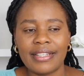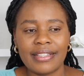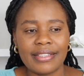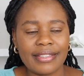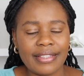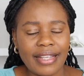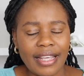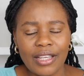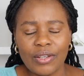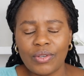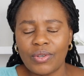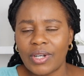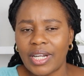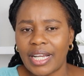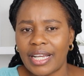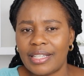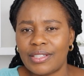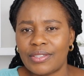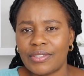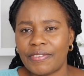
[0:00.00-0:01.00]
saying all
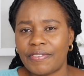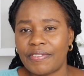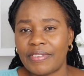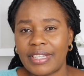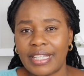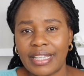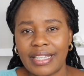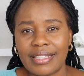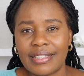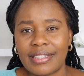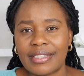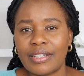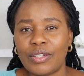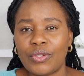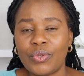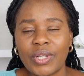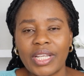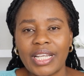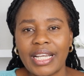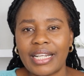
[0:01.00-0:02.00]
kinds of things,
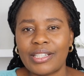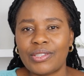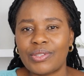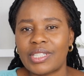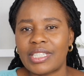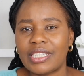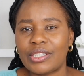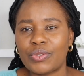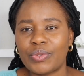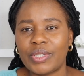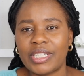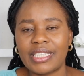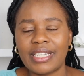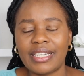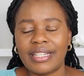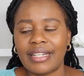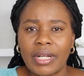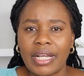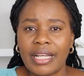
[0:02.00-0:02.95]
looking at your situation